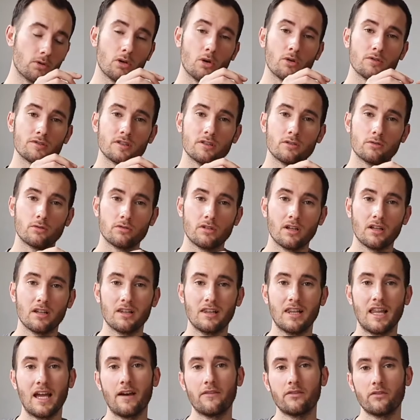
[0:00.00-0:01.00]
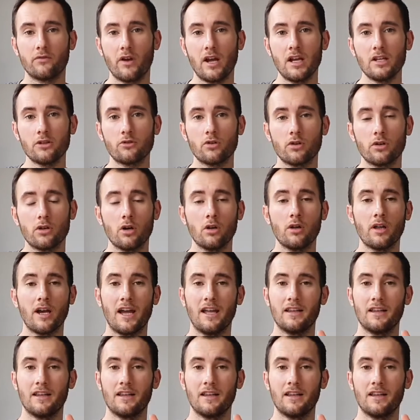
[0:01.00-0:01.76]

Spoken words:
goes into the left ventricle,